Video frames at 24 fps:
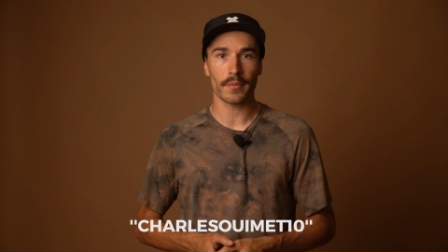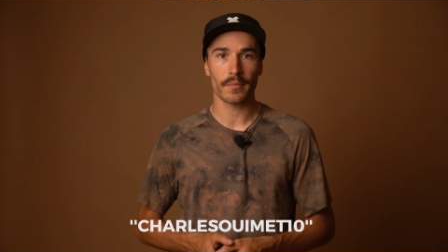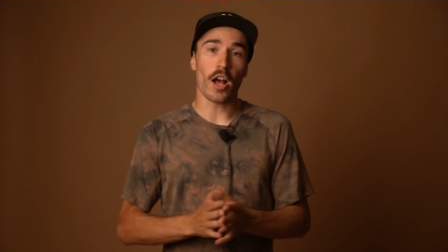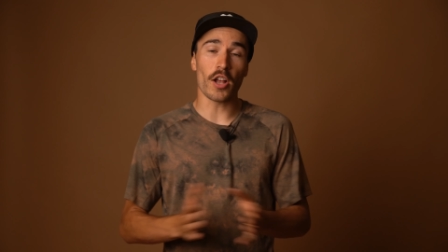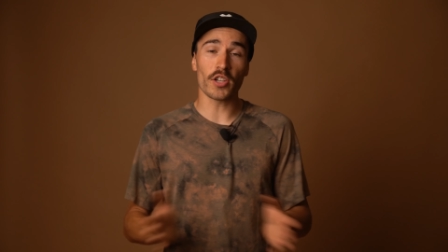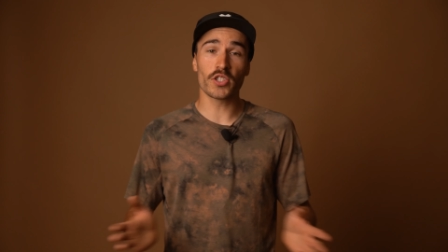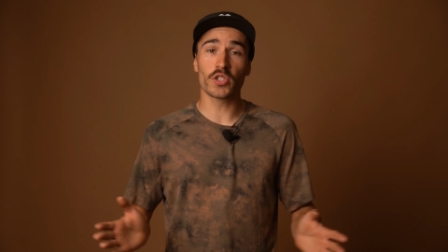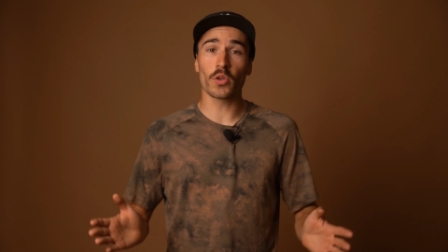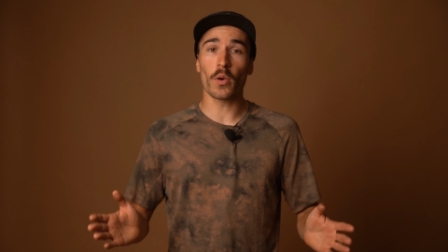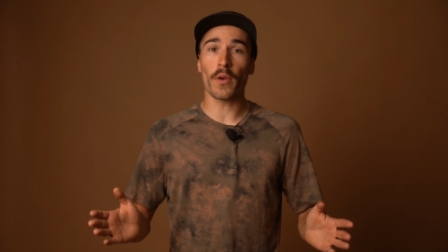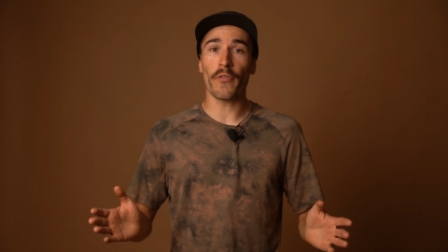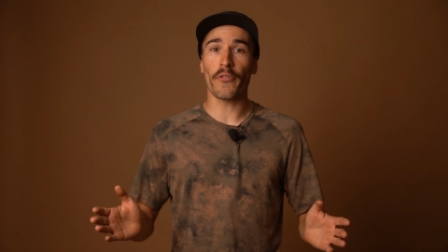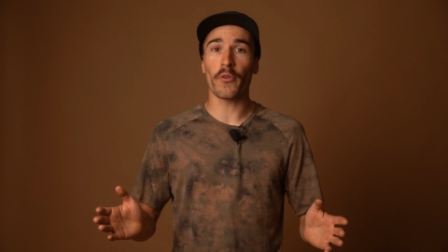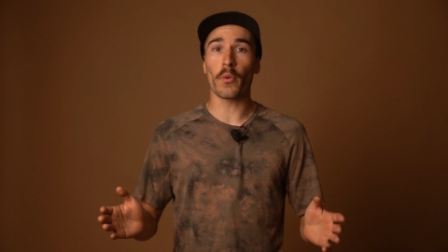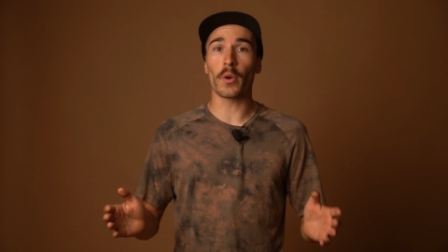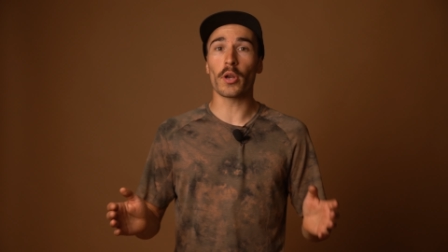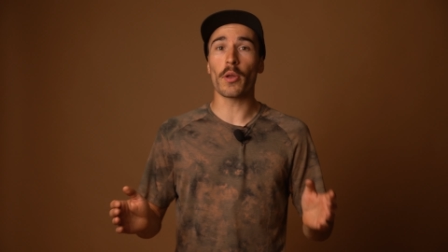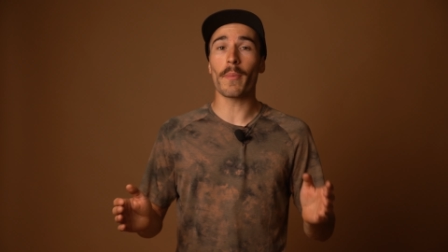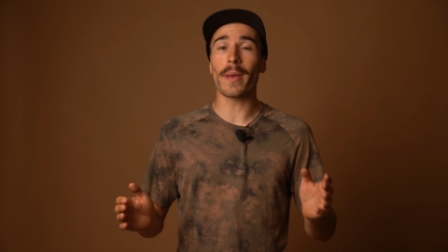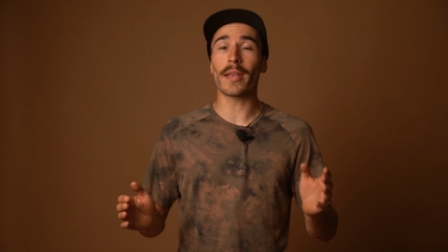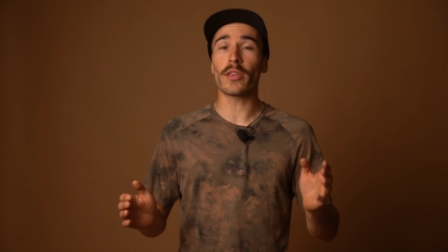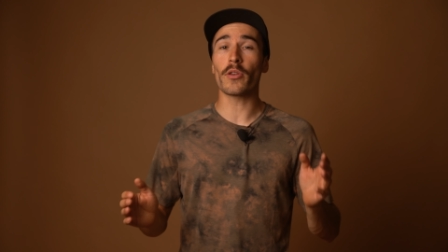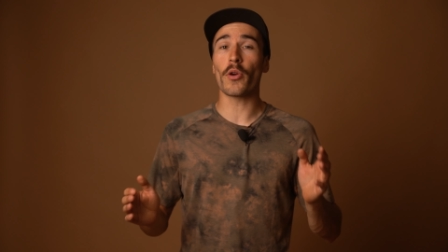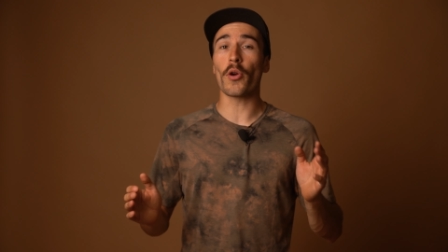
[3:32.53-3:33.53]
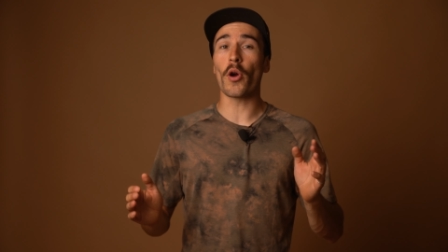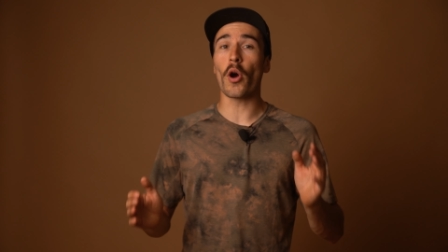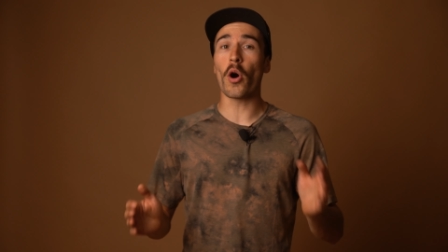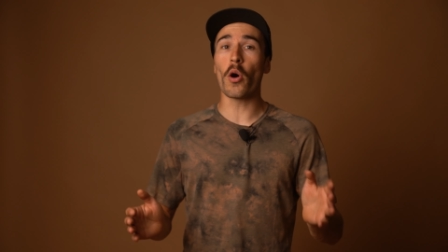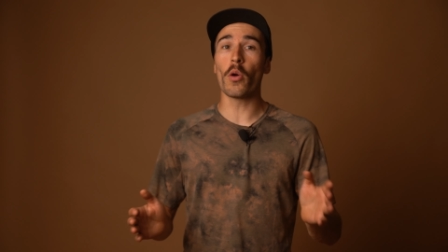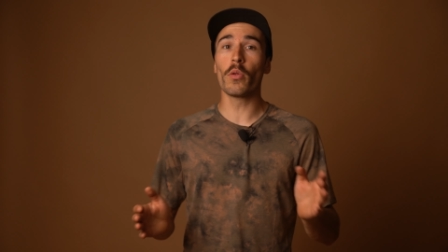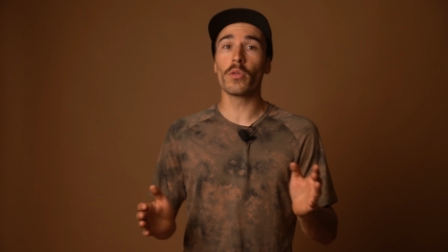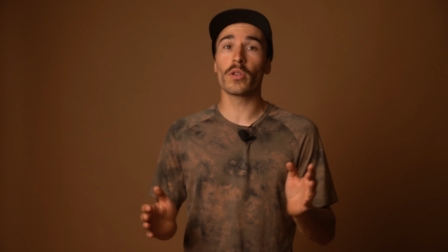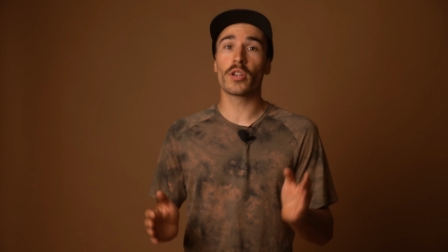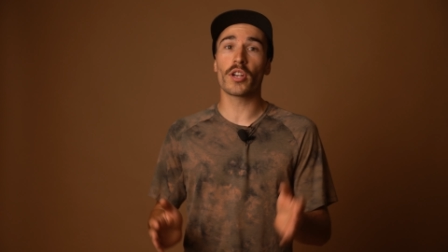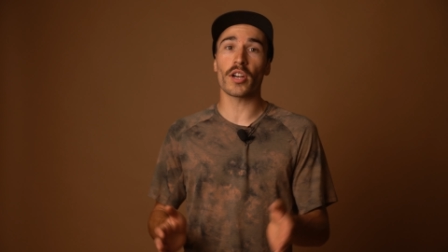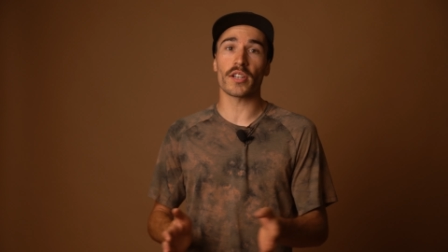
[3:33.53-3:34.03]
Also, if you want to make your
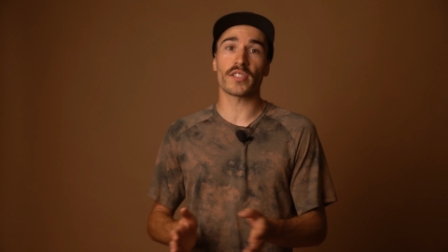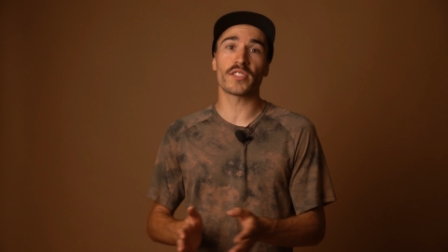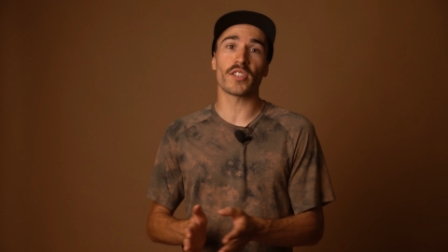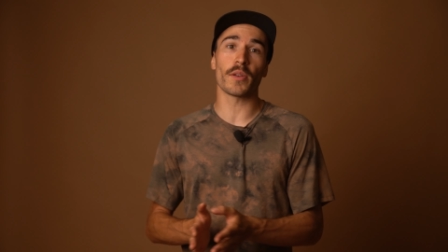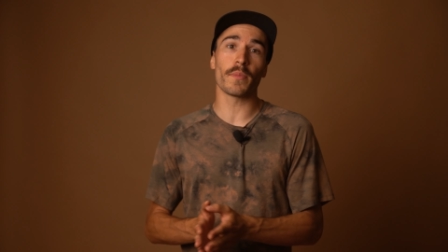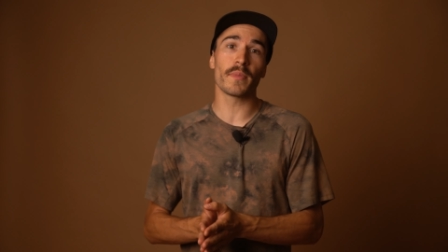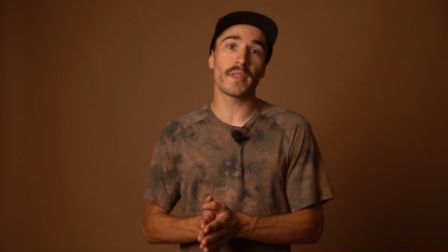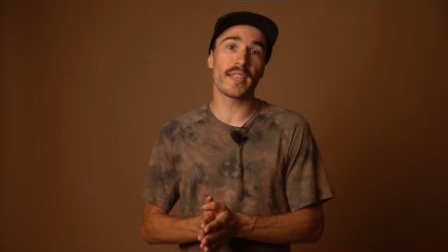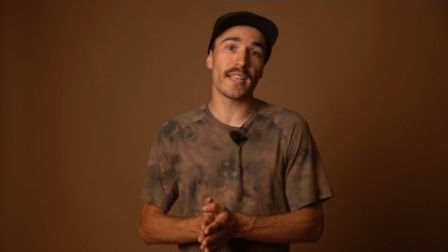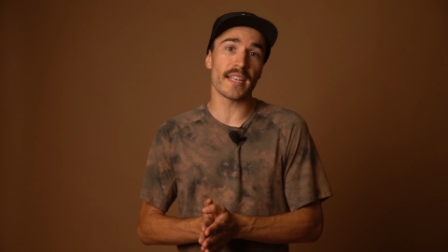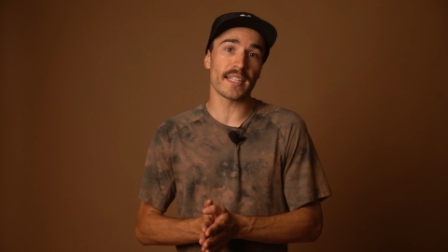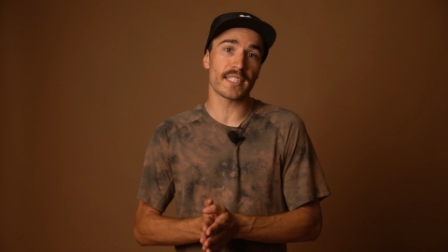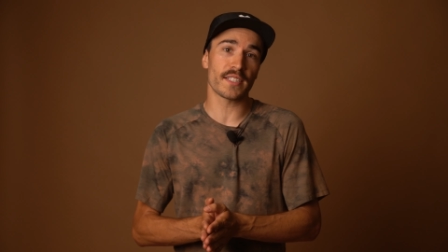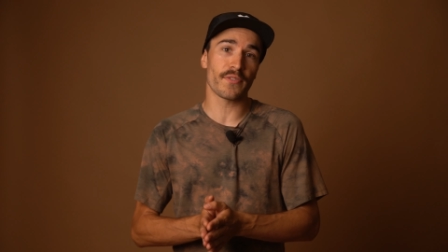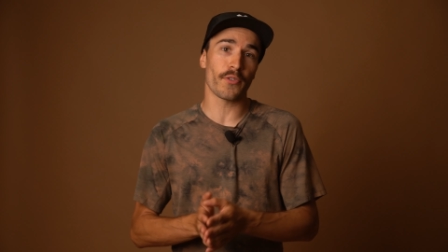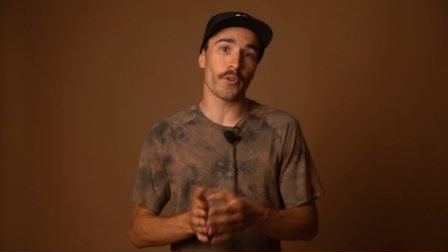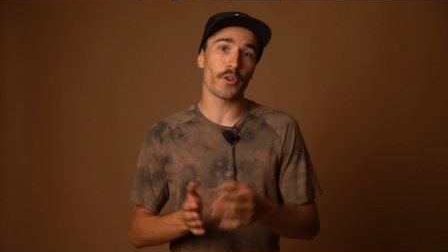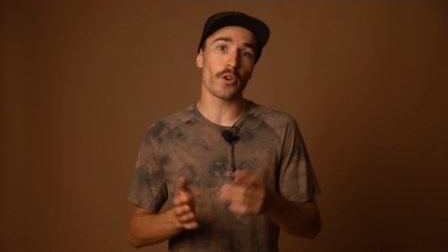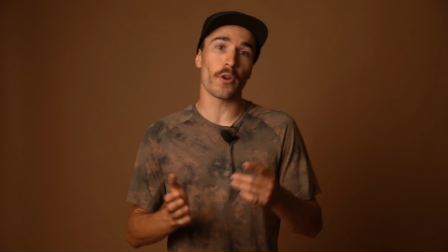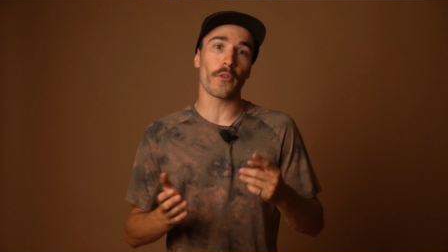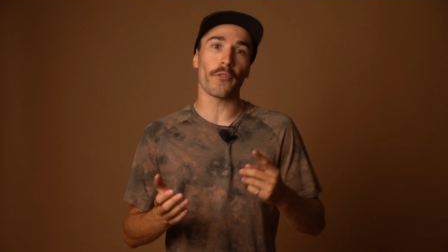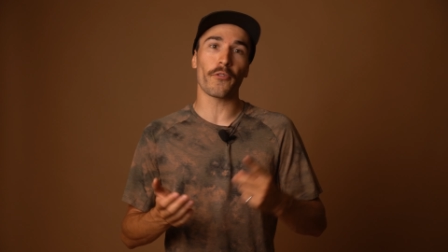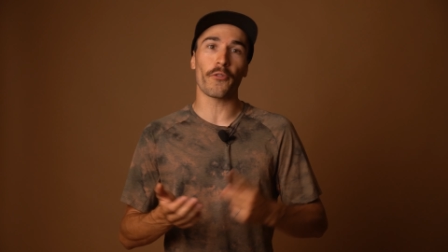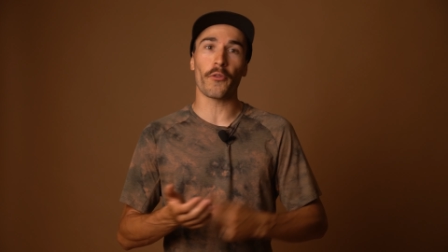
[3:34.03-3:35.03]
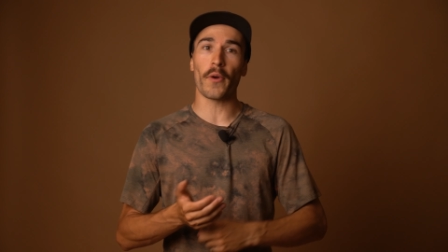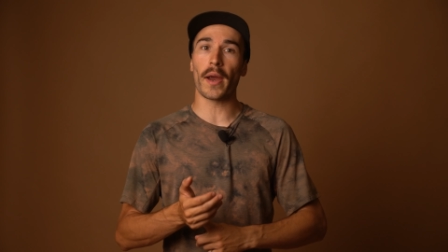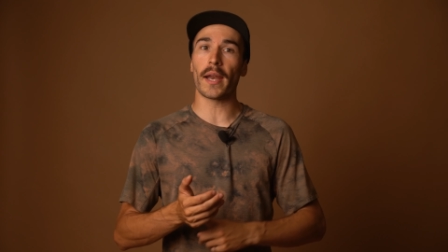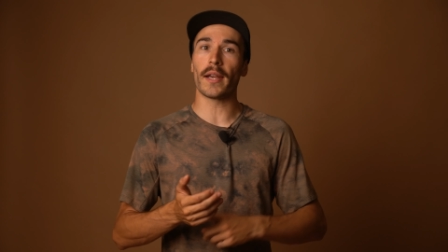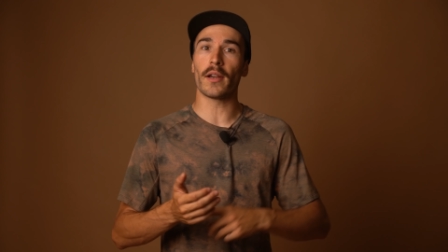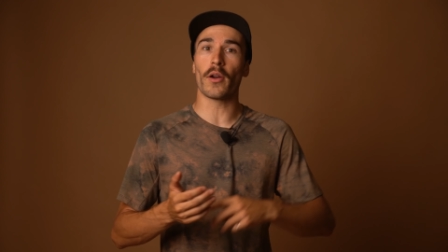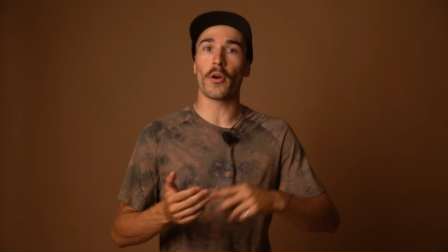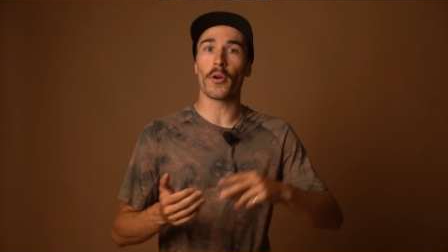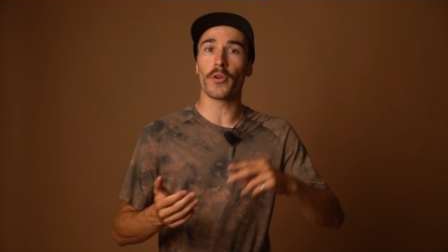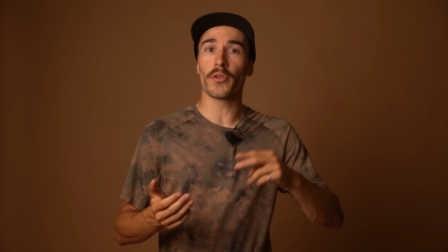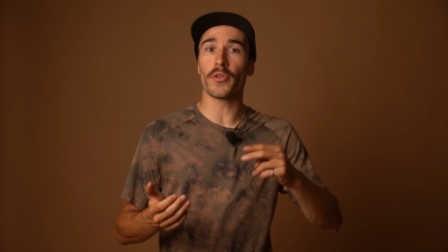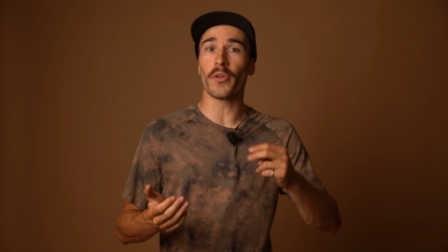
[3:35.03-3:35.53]
own custom kits for your
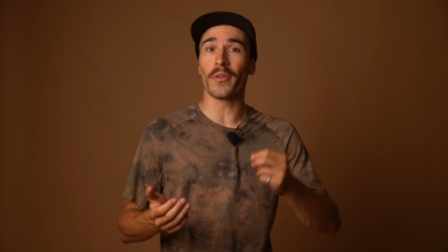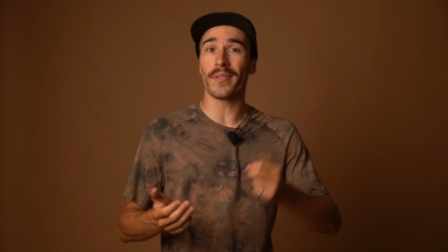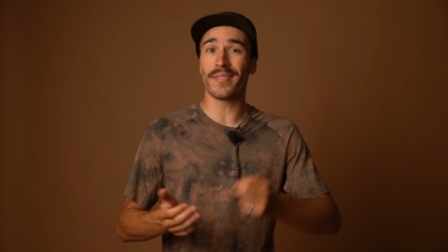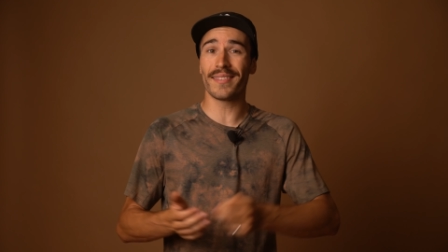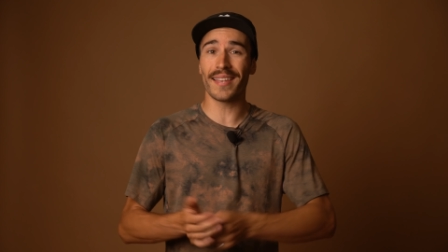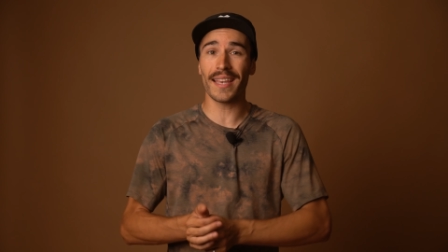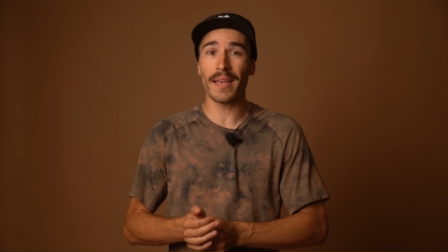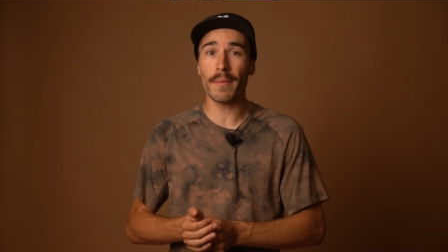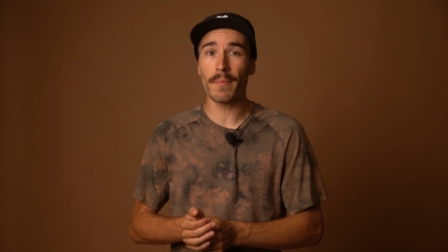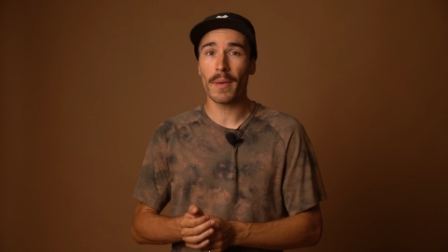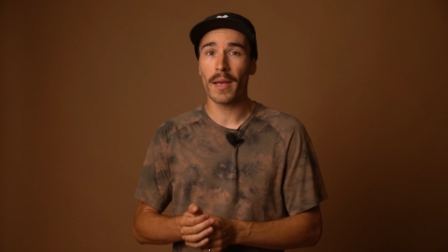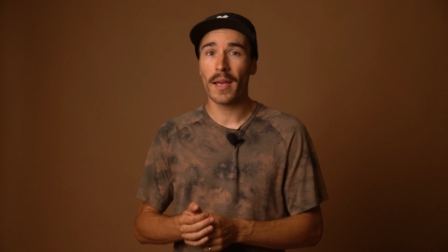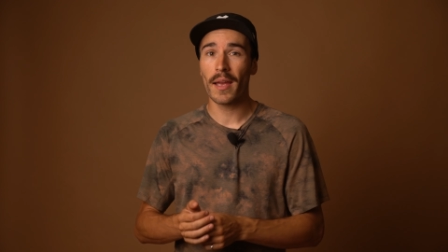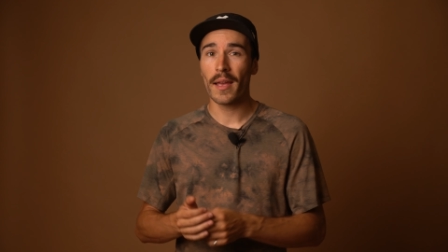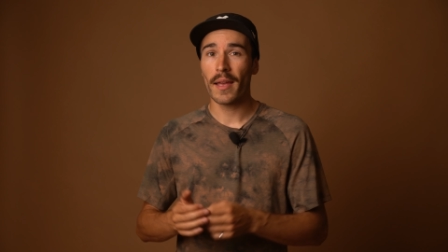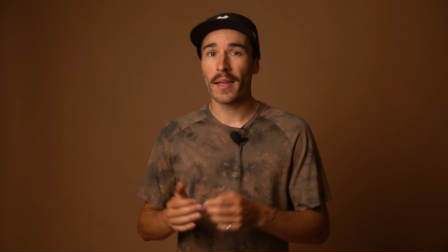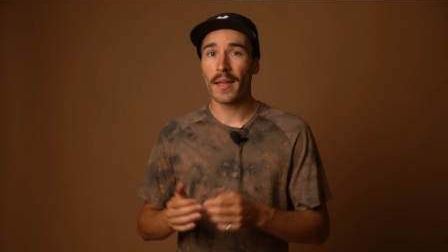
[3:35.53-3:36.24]
friend or your team,